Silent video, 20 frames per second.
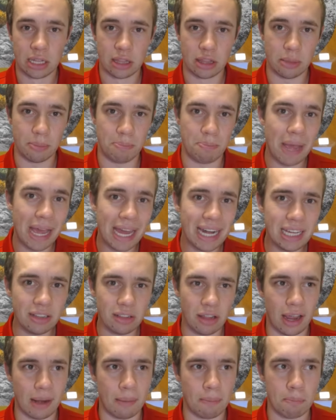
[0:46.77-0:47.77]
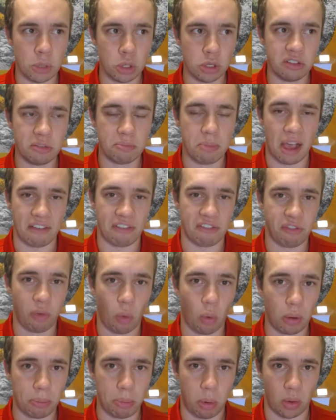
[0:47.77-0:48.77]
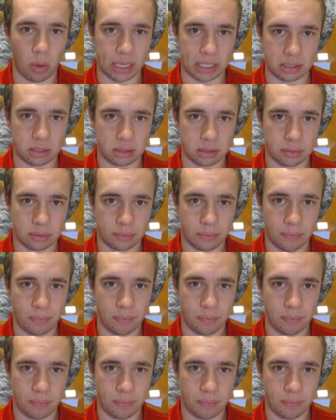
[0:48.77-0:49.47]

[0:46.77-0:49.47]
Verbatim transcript: the betting line moved by 4 points.